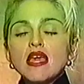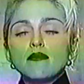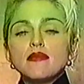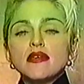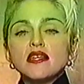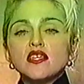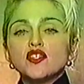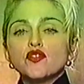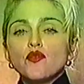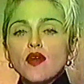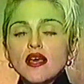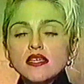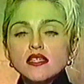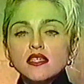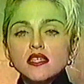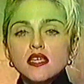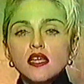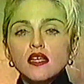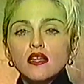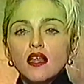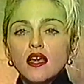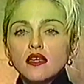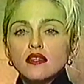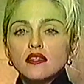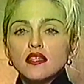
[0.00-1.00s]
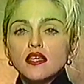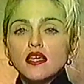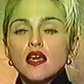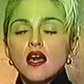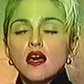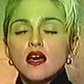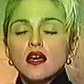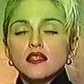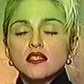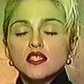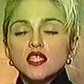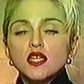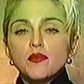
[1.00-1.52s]
be dressing like
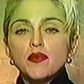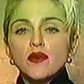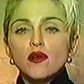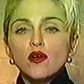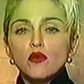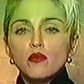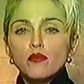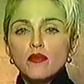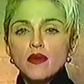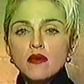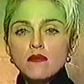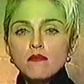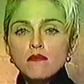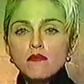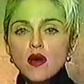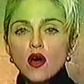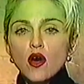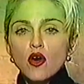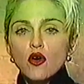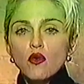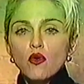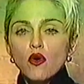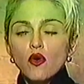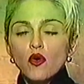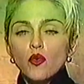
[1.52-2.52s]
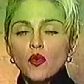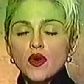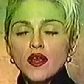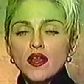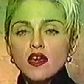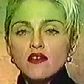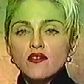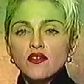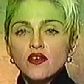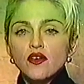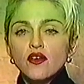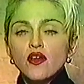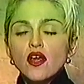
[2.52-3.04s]
the typical bimbo,
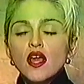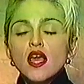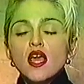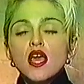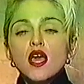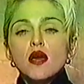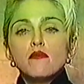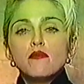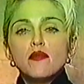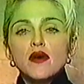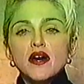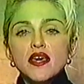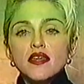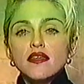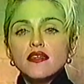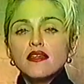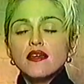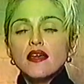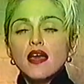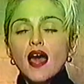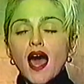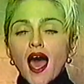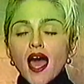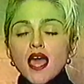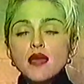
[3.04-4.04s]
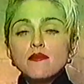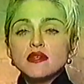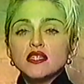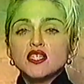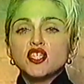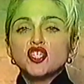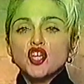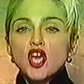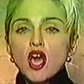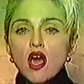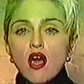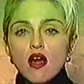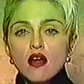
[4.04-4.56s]
whatever, but I'm in
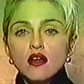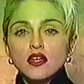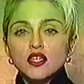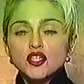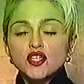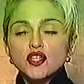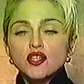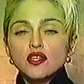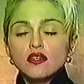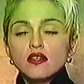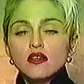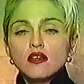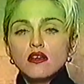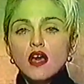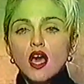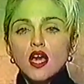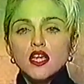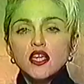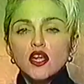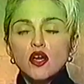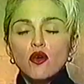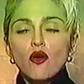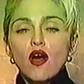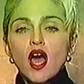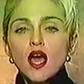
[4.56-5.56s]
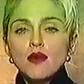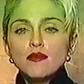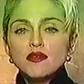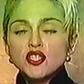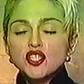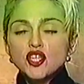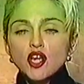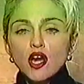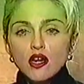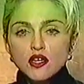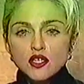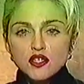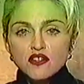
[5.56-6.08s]
charge. You know, I'm in
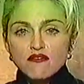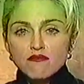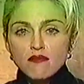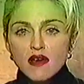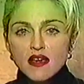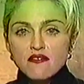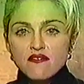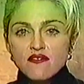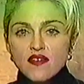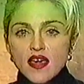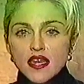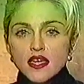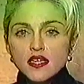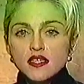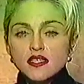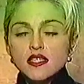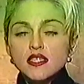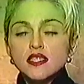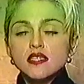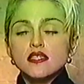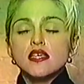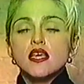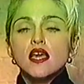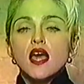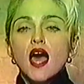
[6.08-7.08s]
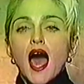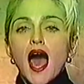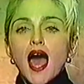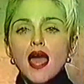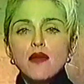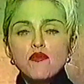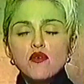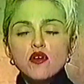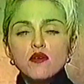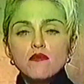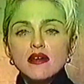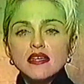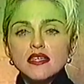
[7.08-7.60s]
charge of my fantasies. I
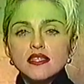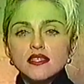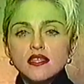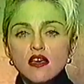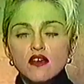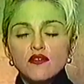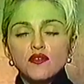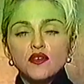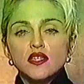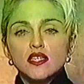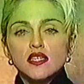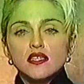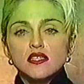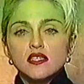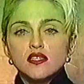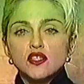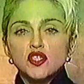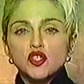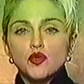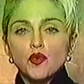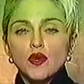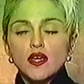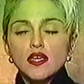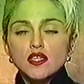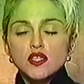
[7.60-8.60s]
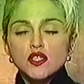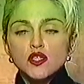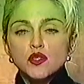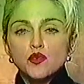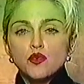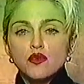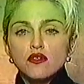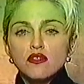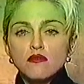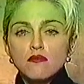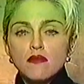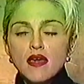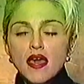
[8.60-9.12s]
put myself in these situations
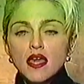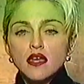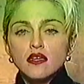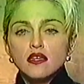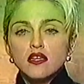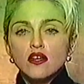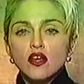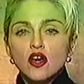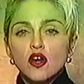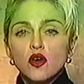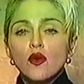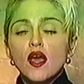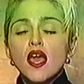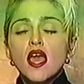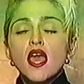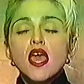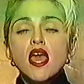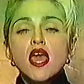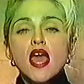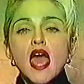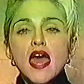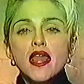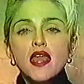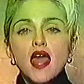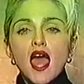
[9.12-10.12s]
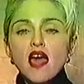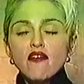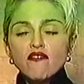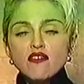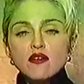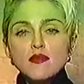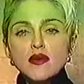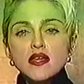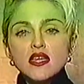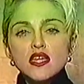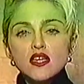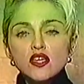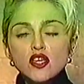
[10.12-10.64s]
with men, you know, and
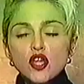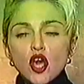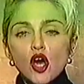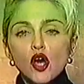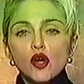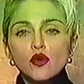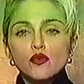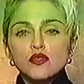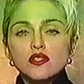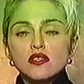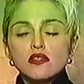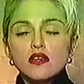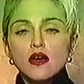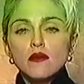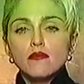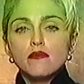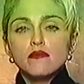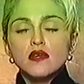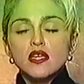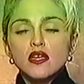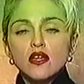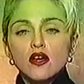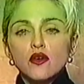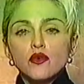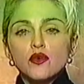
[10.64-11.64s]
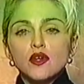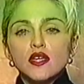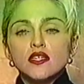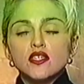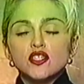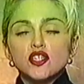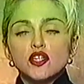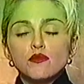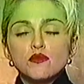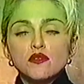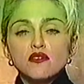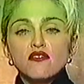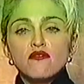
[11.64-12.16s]
everybody knows, you know, in
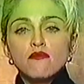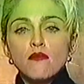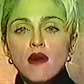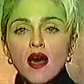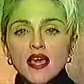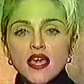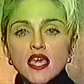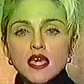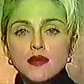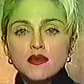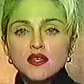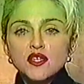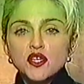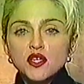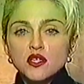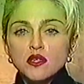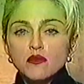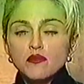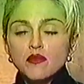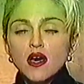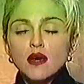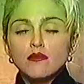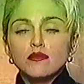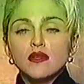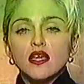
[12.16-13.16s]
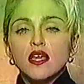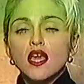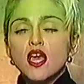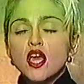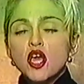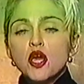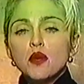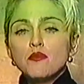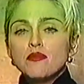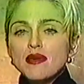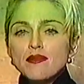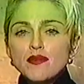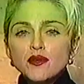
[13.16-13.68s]
terms of my image in the public,
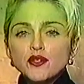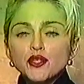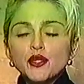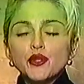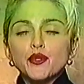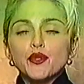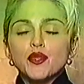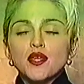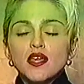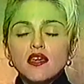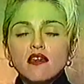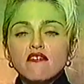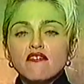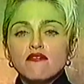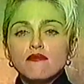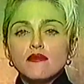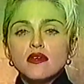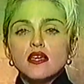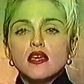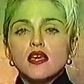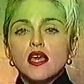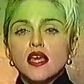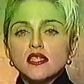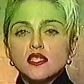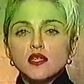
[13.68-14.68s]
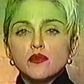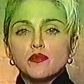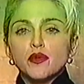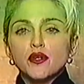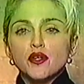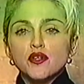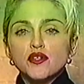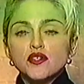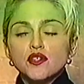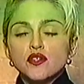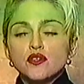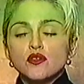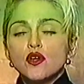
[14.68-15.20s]
people don't think of me as a
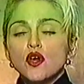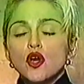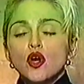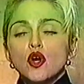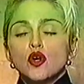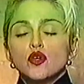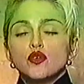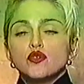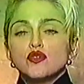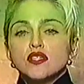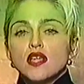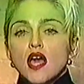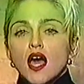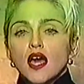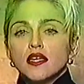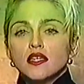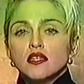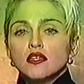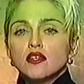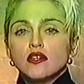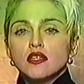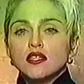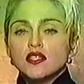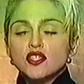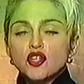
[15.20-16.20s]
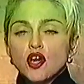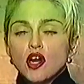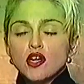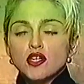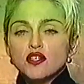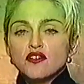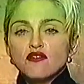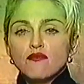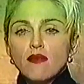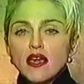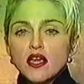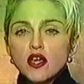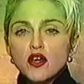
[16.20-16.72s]
person who's not in charge
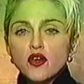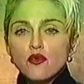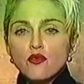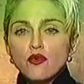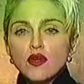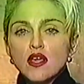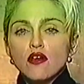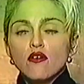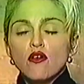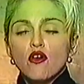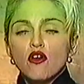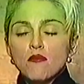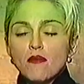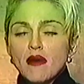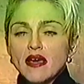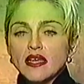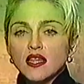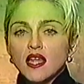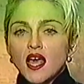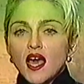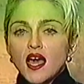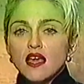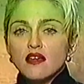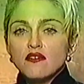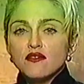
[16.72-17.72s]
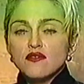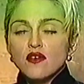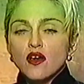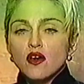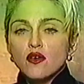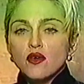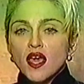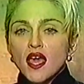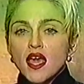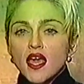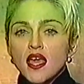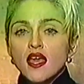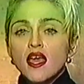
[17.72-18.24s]
of my career or my life,
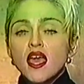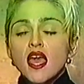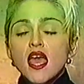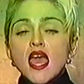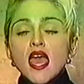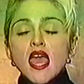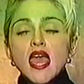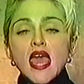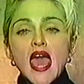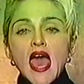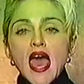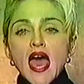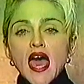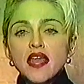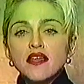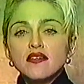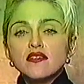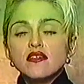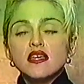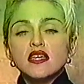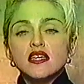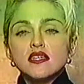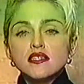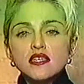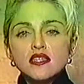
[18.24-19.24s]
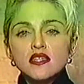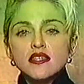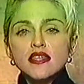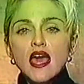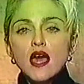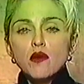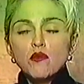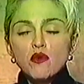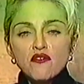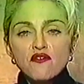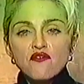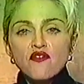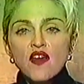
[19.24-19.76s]
okay? And isn't that
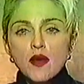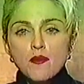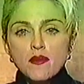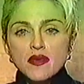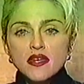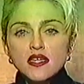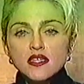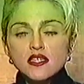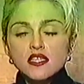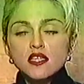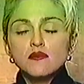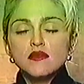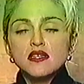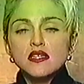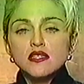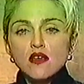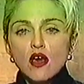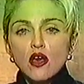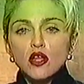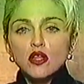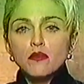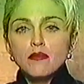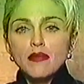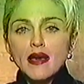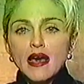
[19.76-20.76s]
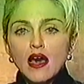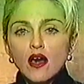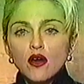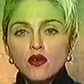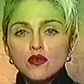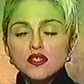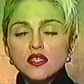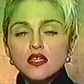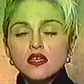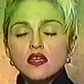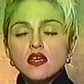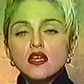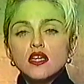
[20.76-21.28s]
what feminism is all
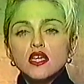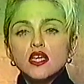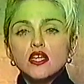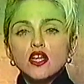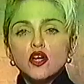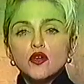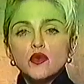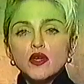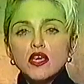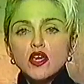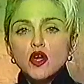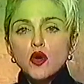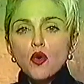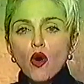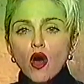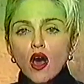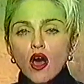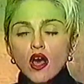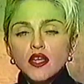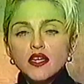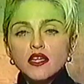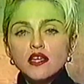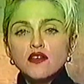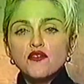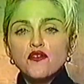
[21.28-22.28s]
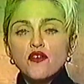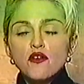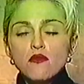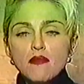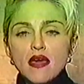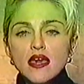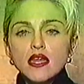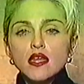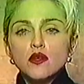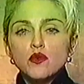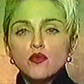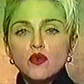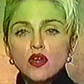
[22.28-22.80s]
about? You know, equality for
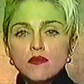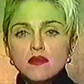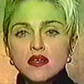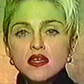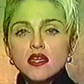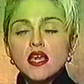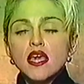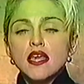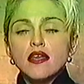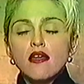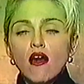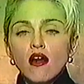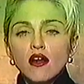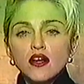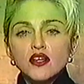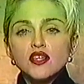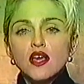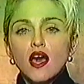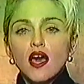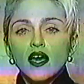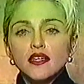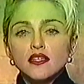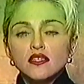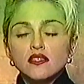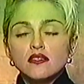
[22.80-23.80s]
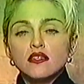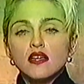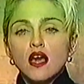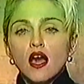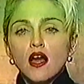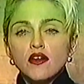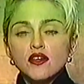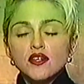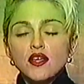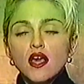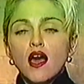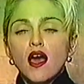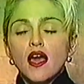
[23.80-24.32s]
men and women, and aren't
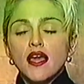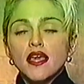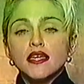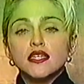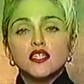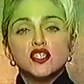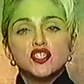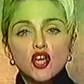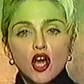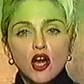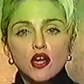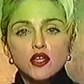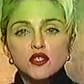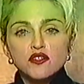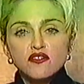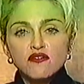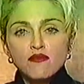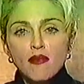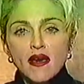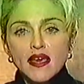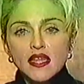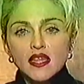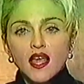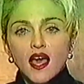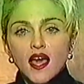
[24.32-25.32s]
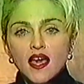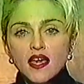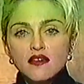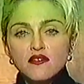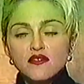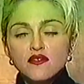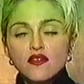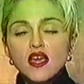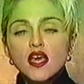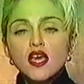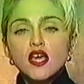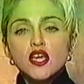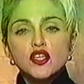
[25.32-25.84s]
I in charge of my life,
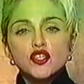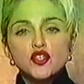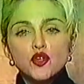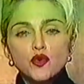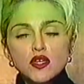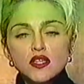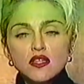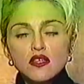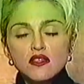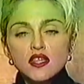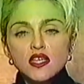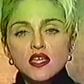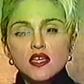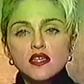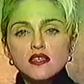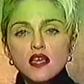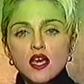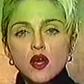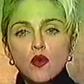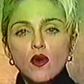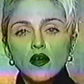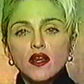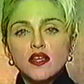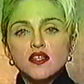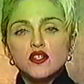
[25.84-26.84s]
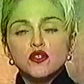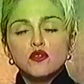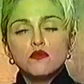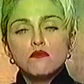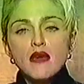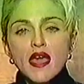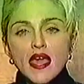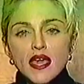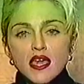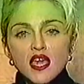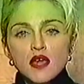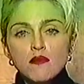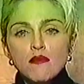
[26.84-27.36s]
doing the things I want to do,
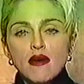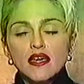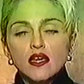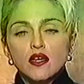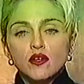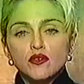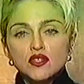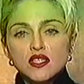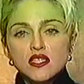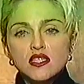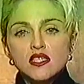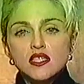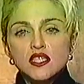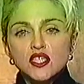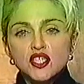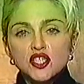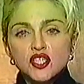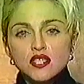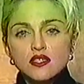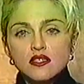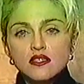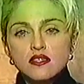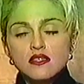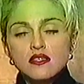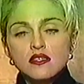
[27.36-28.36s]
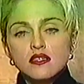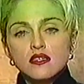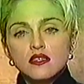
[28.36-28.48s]
making my own decisions?